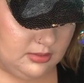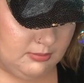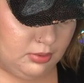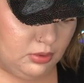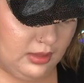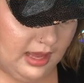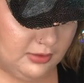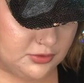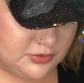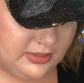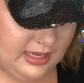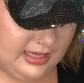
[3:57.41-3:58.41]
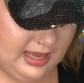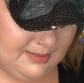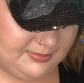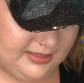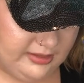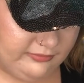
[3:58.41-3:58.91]
pull out tray and
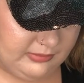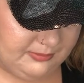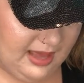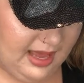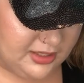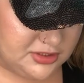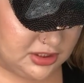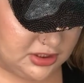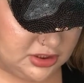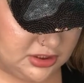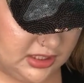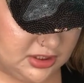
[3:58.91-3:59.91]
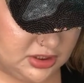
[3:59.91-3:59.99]
applicator from packaging, shake